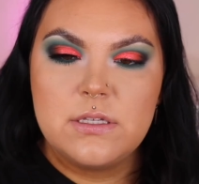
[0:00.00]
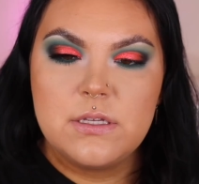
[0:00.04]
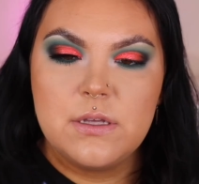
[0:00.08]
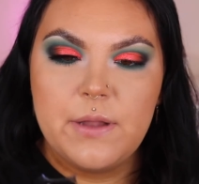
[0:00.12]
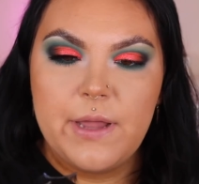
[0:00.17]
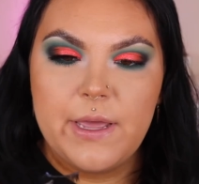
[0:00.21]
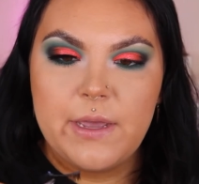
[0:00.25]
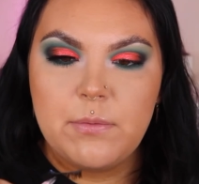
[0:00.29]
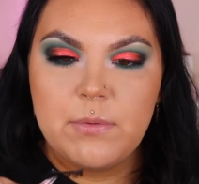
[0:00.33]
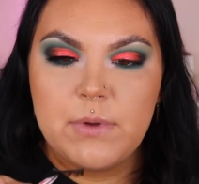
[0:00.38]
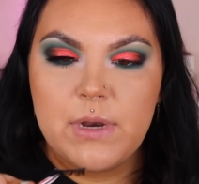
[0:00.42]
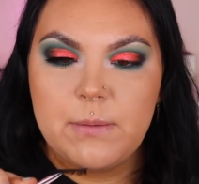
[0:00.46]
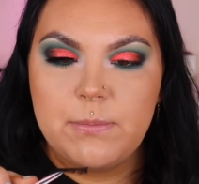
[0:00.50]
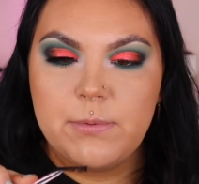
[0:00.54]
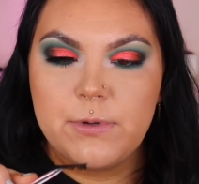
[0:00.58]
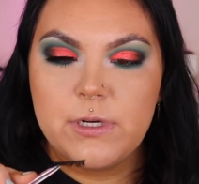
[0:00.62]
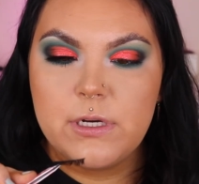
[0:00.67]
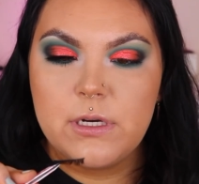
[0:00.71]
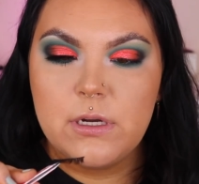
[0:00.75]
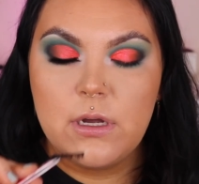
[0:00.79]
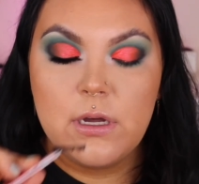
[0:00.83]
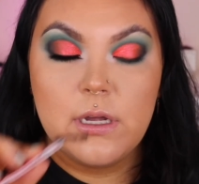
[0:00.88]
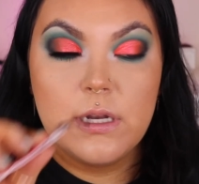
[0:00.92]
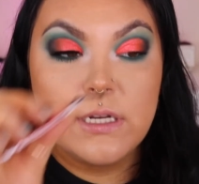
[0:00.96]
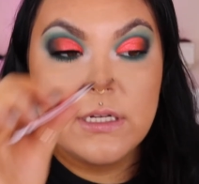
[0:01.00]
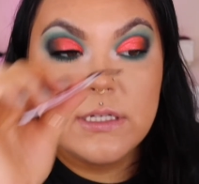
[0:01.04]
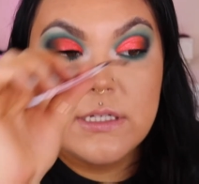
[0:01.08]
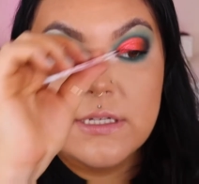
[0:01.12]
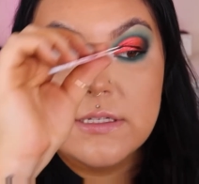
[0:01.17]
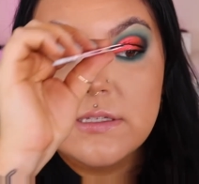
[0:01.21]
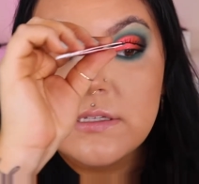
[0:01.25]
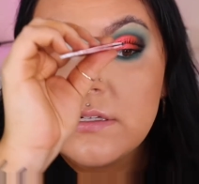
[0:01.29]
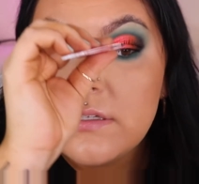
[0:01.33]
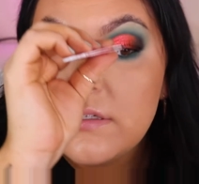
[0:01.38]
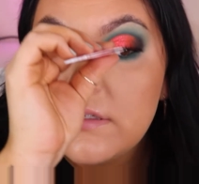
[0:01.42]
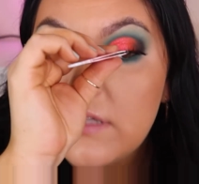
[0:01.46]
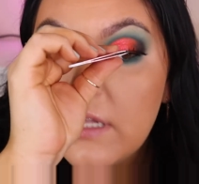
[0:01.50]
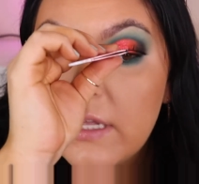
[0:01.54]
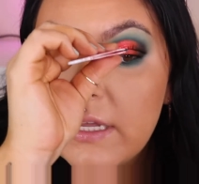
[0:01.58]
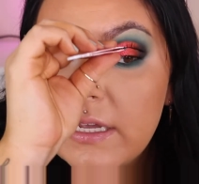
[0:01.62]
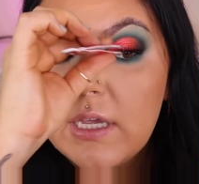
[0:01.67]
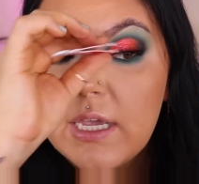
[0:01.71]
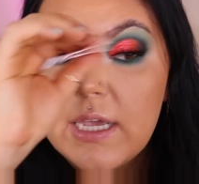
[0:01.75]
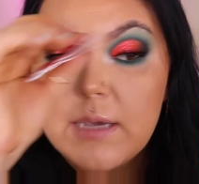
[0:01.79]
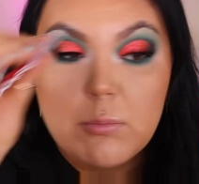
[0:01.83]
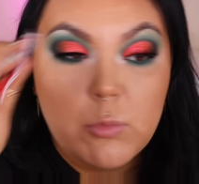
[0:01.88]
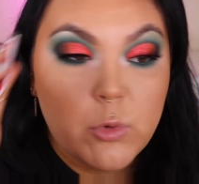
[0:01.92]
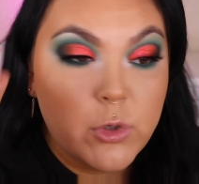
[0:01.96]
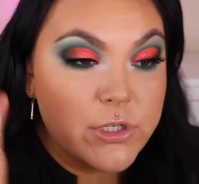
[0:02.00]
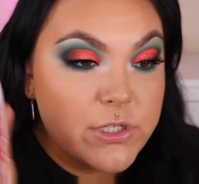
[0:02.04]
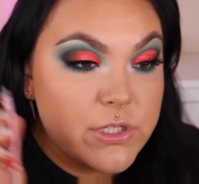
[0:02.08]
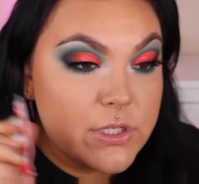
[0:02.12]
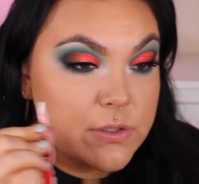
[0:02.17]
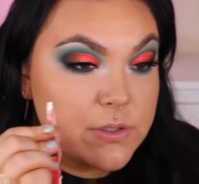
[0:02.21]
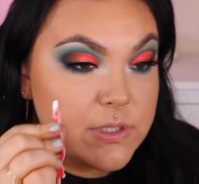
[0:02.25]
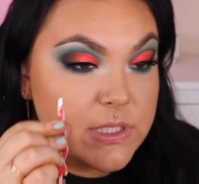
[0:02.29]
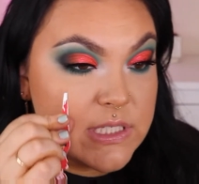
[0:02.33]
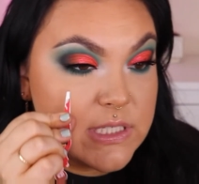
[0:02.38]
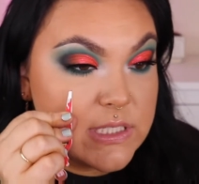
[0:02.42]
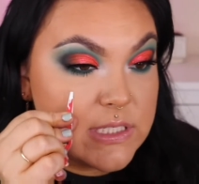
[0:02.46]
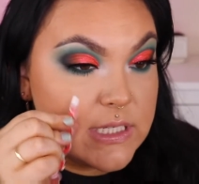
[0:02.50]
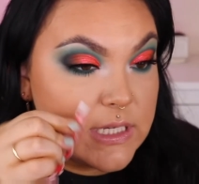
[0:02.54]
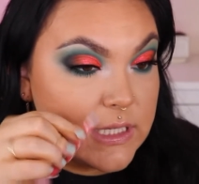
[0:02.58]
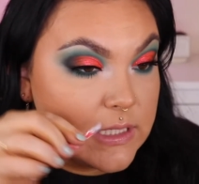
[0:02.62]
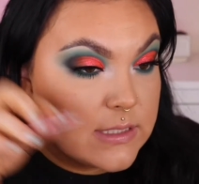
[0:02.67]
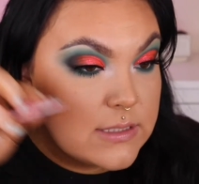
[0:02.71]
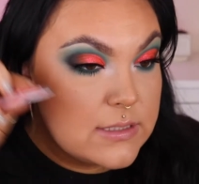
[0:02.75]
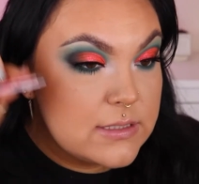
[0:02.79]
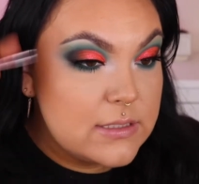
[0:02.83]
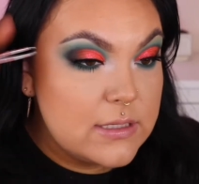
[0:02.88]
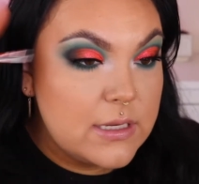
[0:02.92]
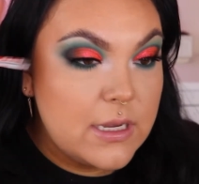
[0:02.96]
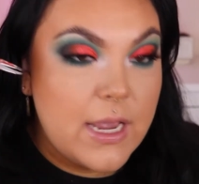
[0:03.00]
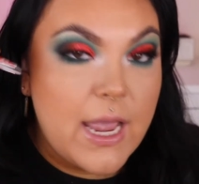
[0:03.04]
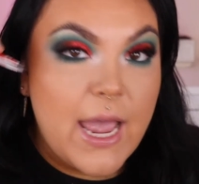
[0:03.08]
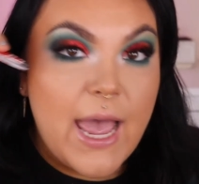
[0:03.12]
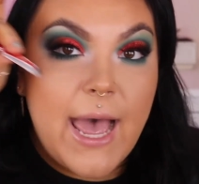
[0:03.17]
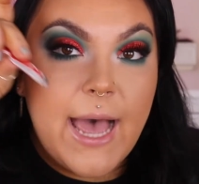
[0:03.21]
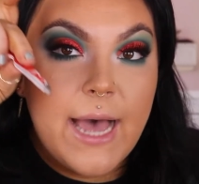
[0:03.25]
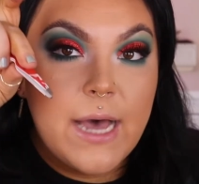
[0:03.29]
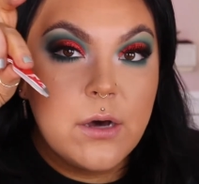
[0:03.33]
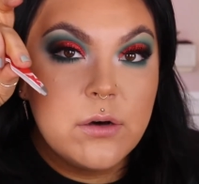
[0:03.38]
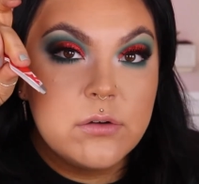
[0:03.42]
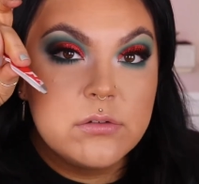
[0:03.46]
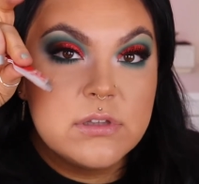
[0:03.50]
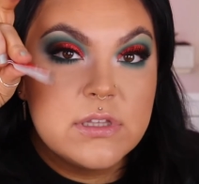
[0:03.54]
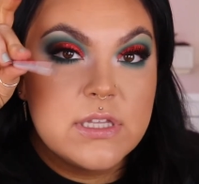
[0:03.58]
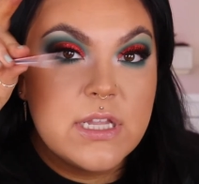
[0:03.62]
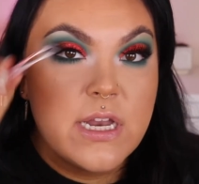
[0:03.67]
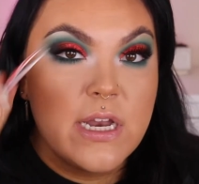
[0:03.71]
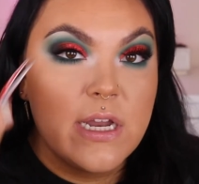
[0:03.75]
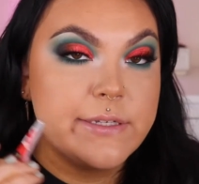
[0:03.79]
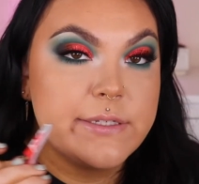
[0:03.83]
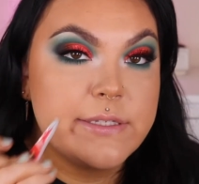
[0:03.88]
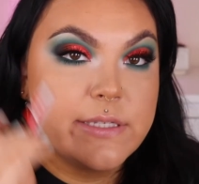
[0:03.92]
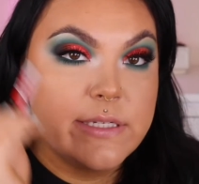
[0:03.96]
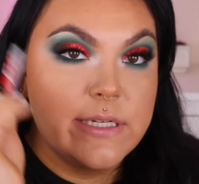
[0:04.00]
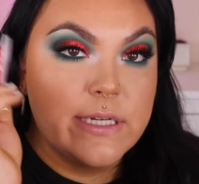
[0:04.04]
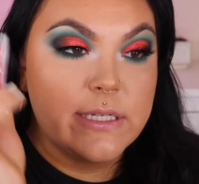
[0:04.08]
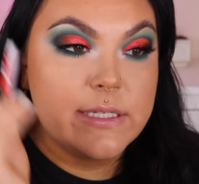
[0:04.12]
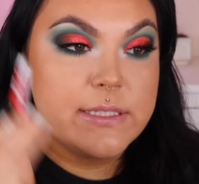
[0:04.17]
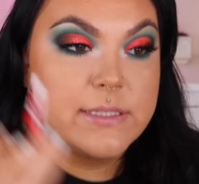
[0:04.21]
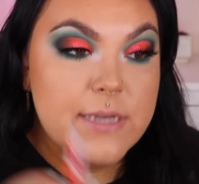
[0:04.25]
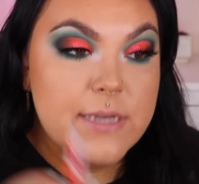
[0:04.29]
like when I put it on, it doesn't like, it more so sticks out than it sticks